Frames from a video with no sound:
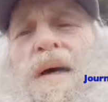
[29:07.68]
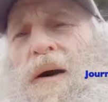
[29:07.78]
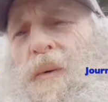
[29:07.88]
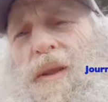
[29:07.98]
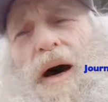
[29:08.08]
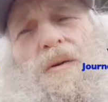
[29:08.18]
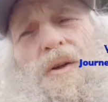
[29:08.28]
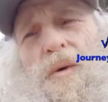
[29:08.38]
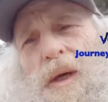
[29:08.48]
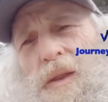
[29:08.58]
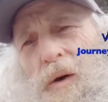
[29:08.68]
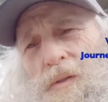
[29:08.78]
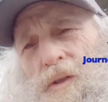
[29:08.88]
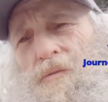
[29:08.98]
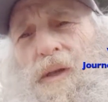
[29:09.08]
Without doing
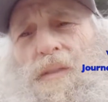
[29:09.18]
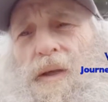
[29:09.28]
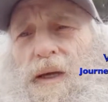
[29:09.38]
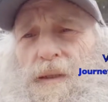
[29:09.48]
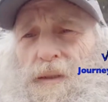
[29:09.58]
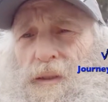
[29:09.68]
those 3 things,